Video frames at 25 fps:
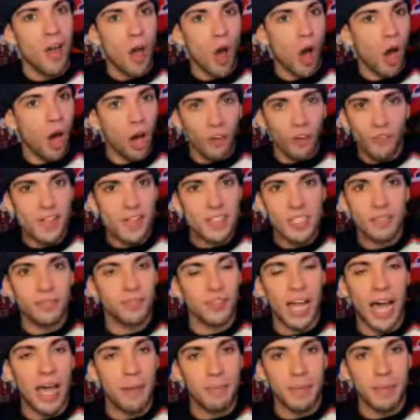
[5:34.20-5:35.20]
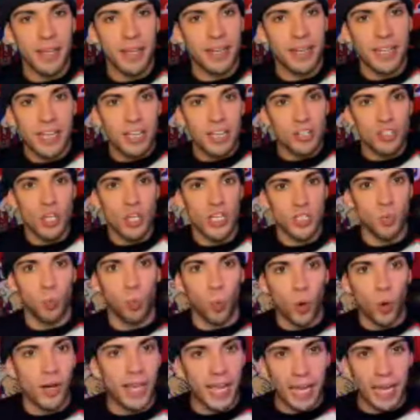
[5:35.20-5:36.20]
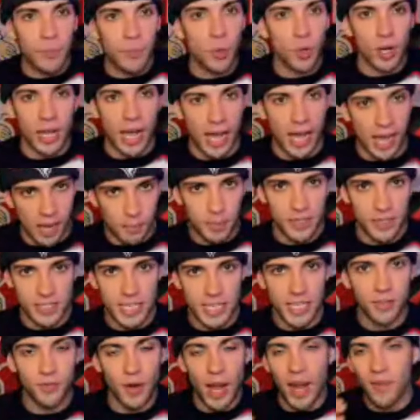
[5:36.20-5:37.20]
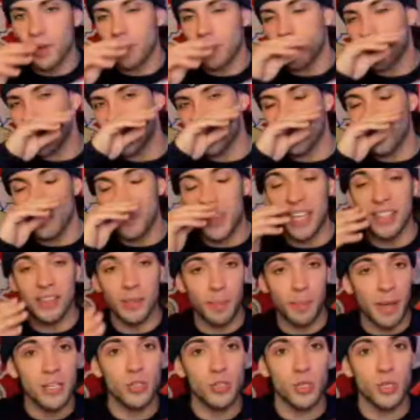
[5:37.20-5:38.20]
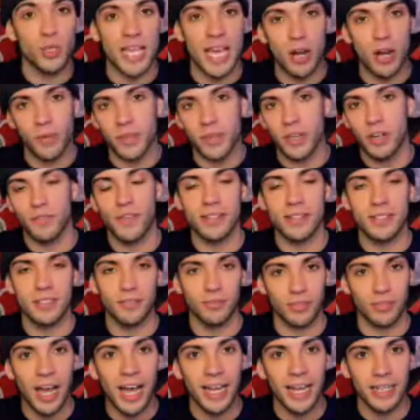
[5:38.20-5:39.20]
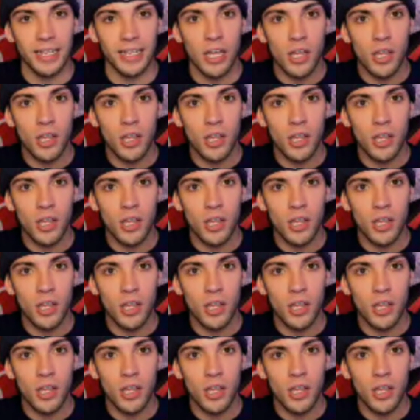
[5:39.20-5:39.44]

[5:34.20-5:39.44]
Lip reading: Offensive linemen just weren't able to compensate for everybody that the Patriots had on the defensive line.